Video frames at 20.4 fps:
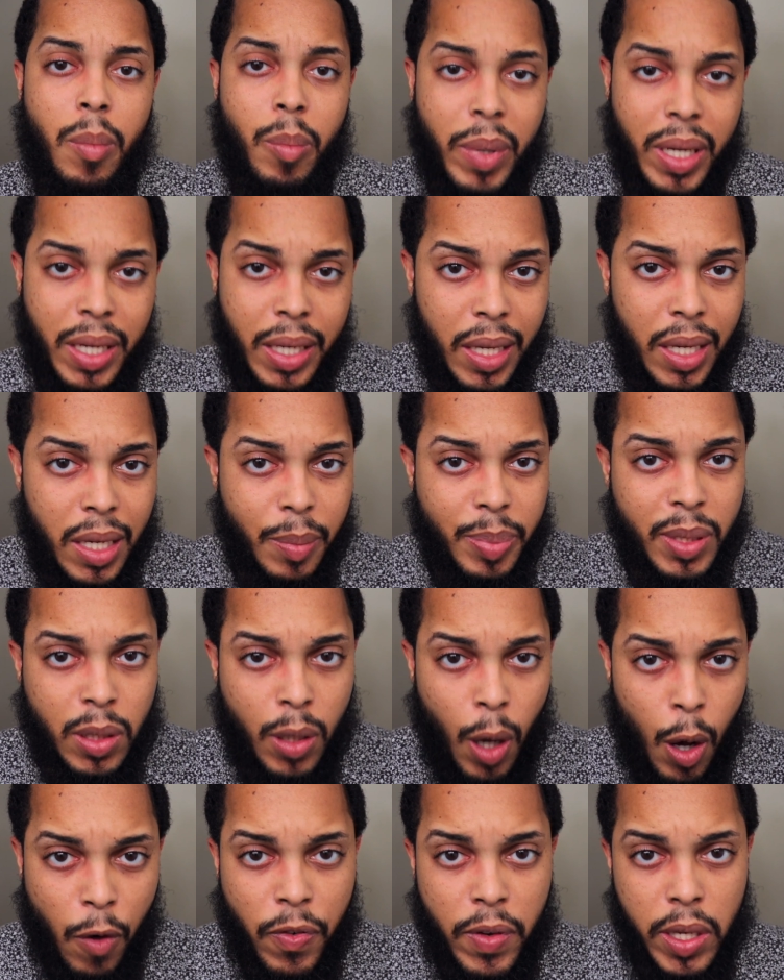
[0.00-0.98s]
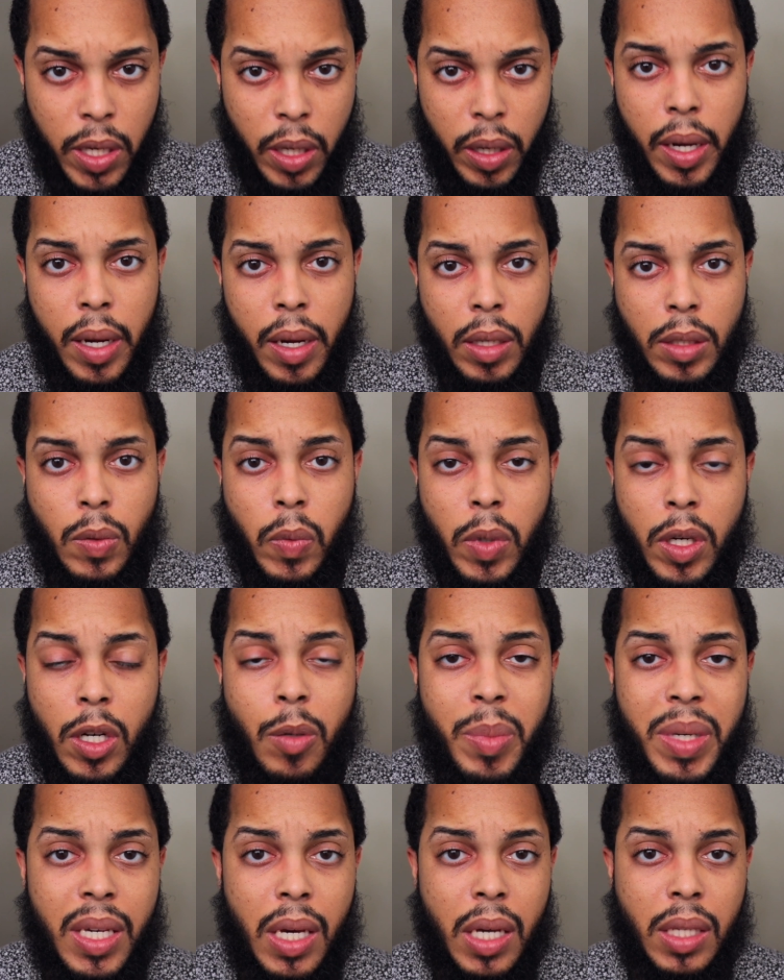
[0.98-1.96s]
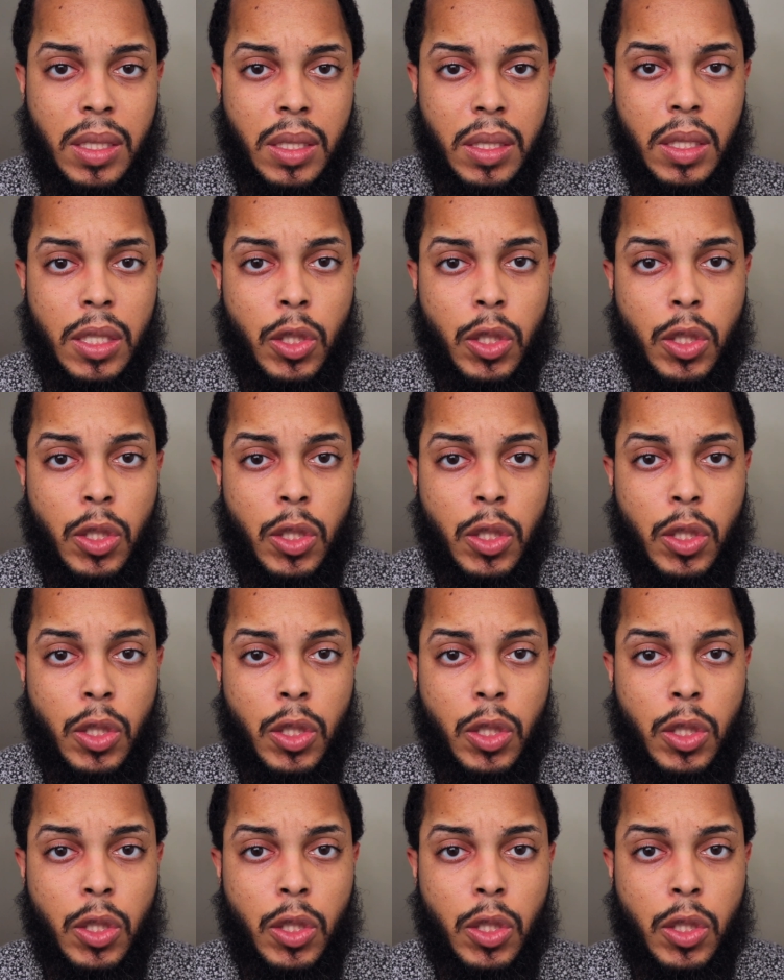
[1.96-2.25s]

but it helps soften your hair as well because it's